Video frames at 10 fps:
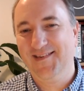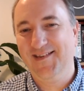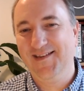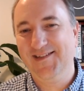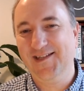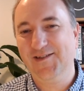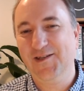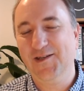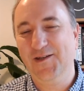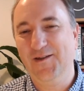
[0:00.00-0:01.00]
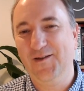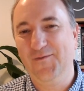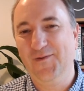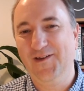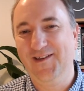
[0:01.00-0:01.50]
Yeah, it sounds like you love
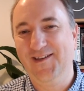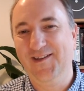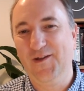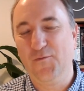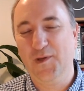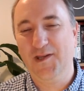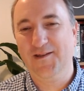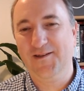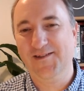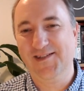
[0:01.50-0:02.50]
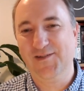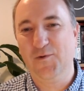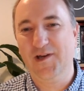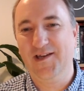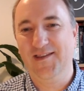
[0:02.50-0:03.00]
being close to
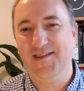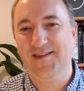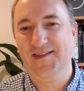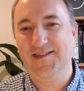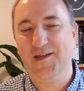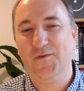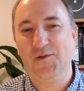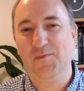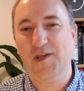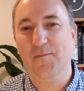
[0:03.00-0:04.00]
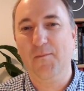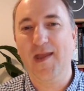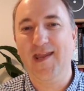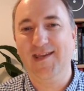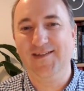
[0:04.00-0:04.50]
where the stuff's been
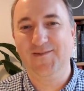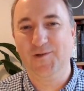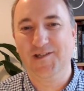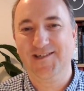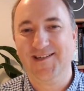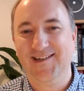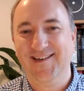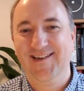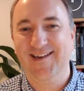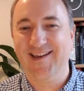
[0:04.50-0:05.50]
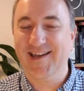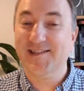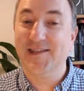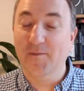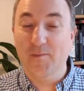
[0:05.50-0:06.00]
made, which I guess
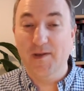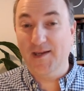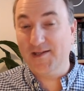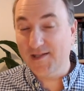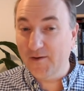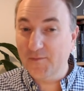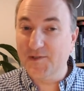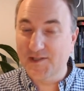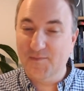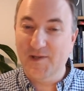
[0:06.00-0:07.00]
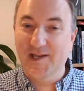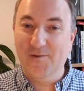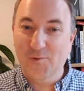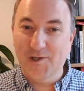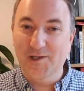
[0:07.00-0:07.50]
then helps explain
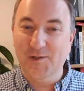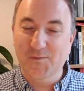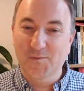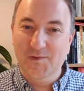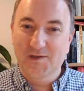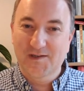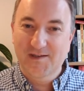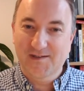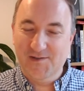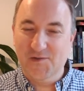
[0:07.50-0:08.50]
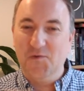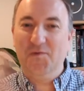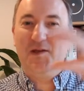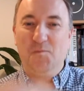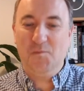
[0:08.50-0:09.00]
why you sort of
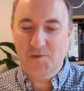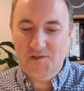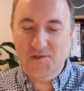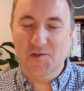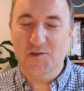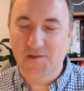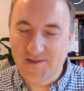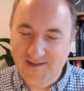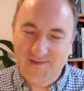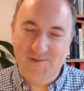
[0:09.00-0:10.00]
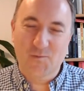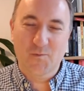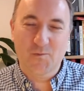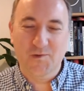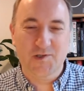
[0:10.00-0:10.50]
then
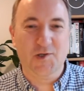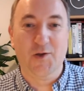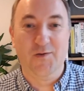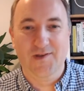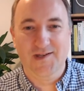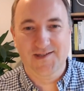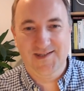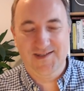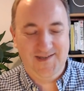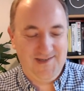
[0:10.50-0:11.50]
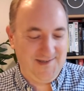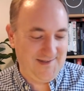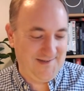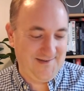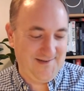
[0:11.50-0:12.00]
dove into
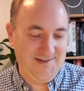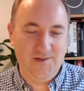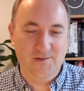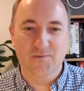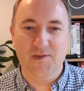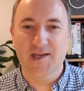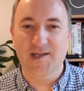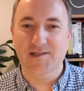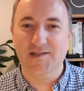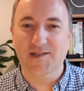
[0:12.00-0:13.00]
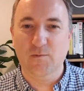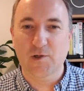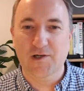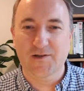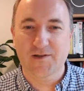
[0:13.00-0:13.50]
the sort of the agency
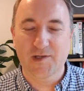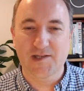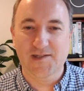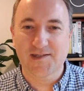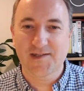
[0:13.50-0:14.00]
world. I mean, it's